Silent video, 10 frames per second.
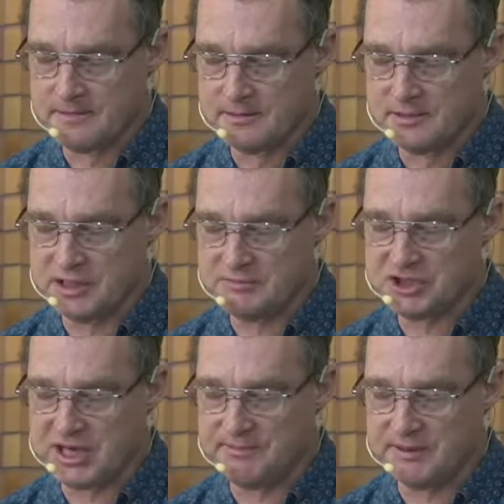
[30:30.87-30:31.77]
Keep
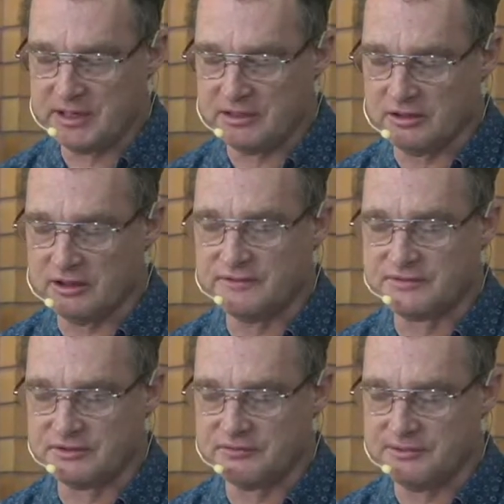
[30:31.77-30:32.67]
shaping our
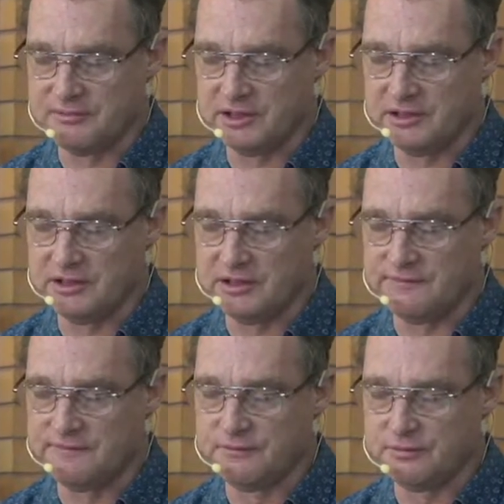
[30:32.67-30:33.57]
lives that we might live
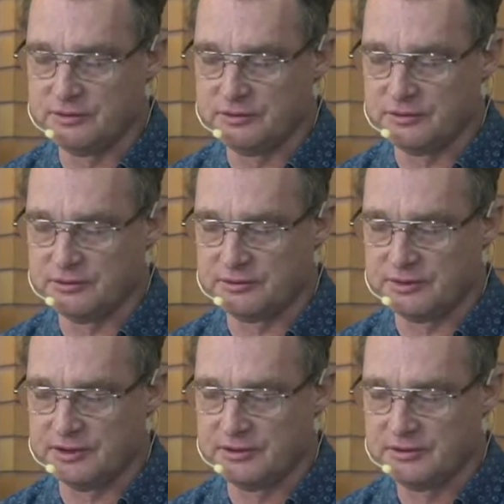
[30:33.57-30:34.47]
for your
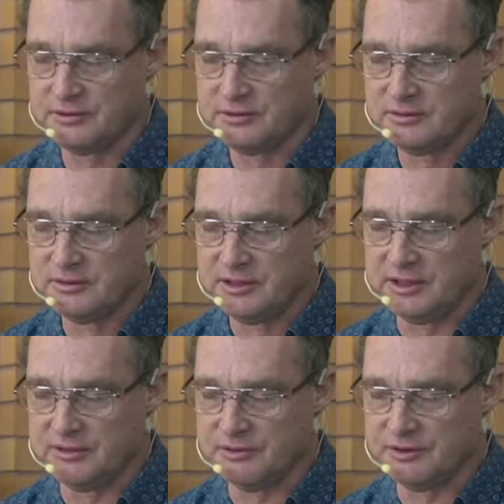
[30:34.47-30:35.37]
glory
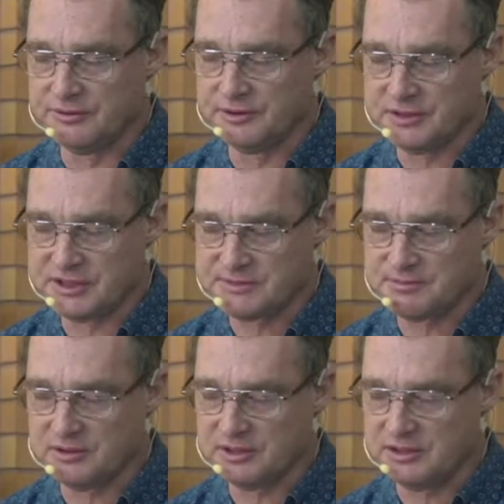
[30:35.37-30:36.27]
in a world that
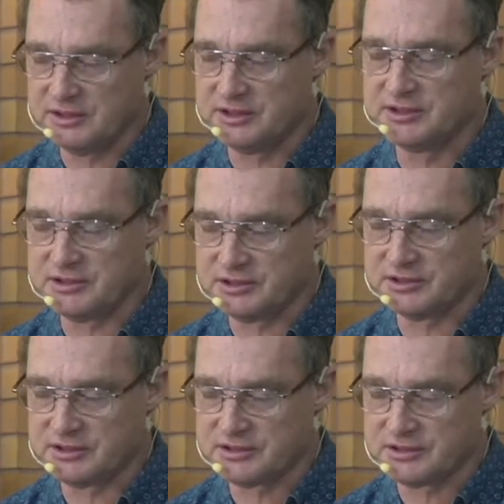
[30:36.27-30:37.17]
desperately needs
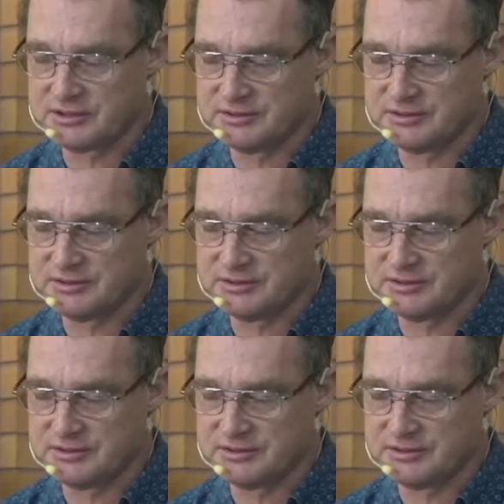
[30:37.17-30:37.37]
Jesus.